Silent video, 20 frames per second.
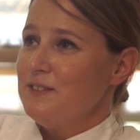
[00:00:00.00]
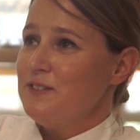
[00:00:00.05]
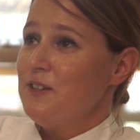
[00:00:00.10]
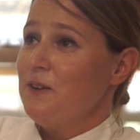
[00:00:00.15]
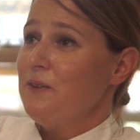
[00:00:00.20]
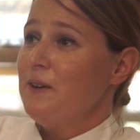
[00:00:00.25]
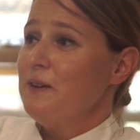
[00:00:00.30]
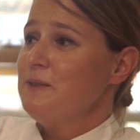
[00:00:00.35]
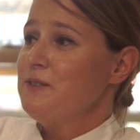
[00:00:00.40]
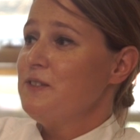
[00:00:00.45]

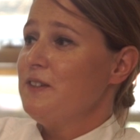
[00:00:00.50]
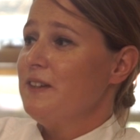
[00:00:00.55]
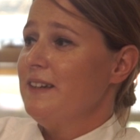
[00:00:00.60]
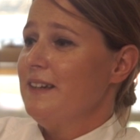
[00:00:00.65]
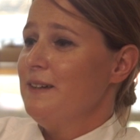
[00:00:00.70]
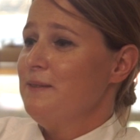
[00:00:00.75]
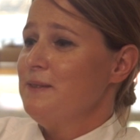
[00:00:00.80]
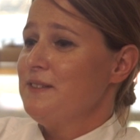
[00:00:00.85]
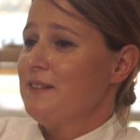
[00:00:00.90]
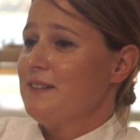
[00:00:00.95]
So it was
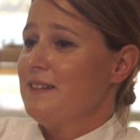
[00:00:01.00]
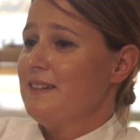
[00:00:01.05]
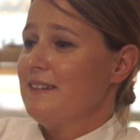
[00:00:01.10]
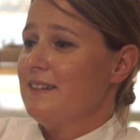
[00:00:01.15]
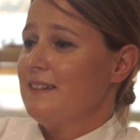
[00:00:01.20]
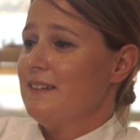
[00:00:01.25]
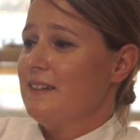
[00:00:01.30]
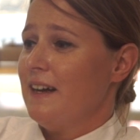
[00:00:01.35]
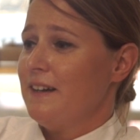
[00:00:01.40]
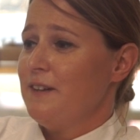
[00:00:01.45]
a it was a
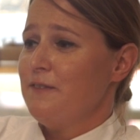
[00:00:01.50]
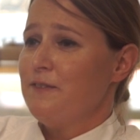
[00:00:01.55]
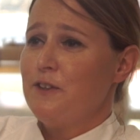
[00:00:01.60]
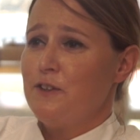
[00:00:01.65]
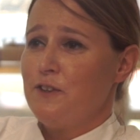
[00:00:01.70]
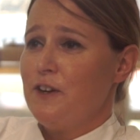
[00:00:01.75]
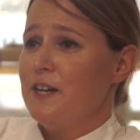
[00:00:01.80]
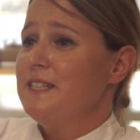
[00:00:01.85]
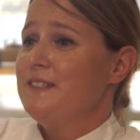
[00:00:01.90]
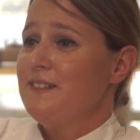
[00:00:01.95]
kind of
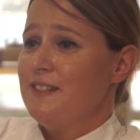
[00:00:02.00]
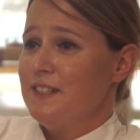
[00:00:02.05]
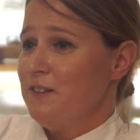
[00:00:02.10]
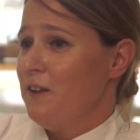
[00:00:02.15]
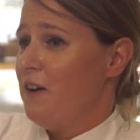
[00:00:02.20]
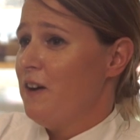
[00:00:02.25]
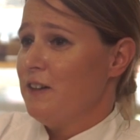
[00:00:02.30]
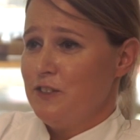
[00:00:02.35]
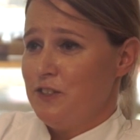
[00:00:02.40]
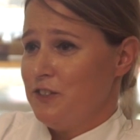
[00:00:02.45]

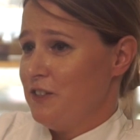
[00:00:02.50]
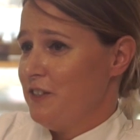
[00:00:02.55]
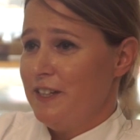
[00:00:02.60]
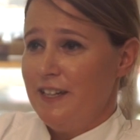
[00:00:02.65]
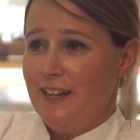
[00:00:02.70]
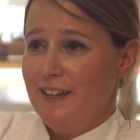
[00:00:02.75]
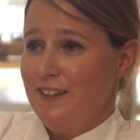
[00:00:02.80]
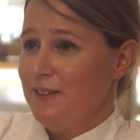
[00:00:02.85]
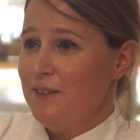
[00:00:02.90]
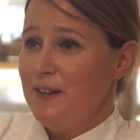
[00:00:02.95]
crazy long
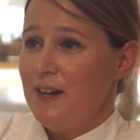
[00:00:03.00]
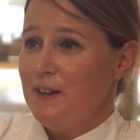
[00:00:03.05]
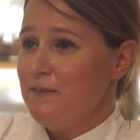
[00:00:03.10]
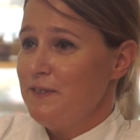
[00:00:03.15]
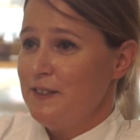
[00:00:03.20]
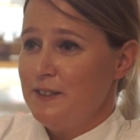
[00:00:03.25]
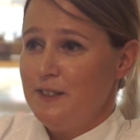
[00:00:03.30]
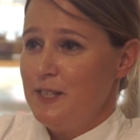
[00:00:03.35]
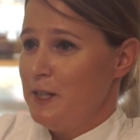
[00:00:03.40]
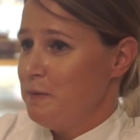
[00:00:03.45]
journey. I don't
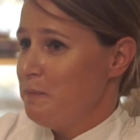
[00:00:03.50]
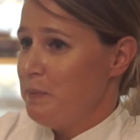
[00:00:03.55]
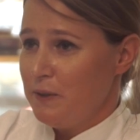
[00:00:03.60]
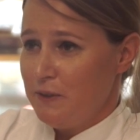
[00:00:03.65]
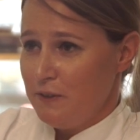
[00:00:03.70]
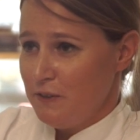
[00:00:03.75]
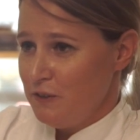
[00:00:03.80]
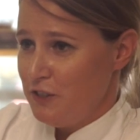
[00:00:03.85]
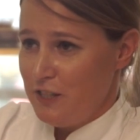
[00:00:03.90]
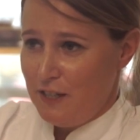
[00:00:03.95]
have the
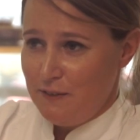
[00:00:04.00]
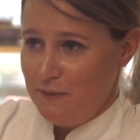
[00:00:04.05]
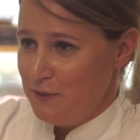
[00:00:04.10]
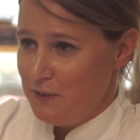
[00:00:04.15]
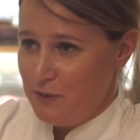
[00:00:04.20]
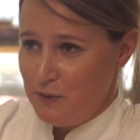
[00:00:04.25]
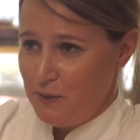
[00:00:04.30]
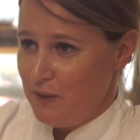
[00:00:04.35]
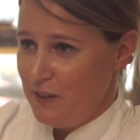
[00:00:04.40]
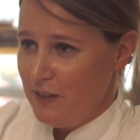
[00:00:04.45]
typical chef
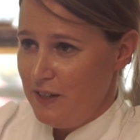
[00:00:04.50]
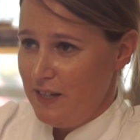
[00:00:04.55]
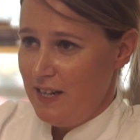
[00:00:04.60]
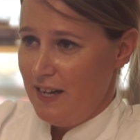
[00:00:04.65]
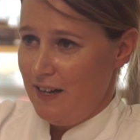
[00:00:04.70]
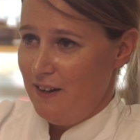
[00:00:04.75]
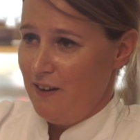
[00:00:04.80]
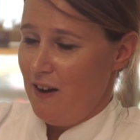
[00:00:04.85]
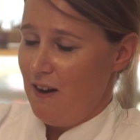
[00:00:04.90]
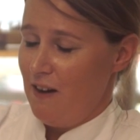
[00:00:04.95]
story
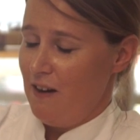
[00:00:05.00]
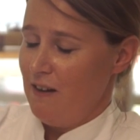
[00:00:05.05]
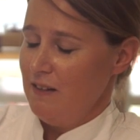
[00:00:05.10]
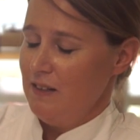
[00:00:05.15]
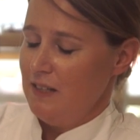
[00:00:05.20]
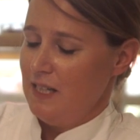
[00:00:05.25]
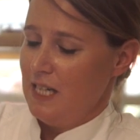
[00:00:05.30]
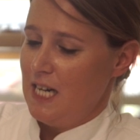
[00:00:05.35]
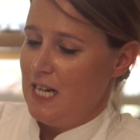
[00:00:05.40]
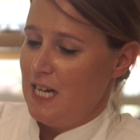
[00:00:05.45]
at all.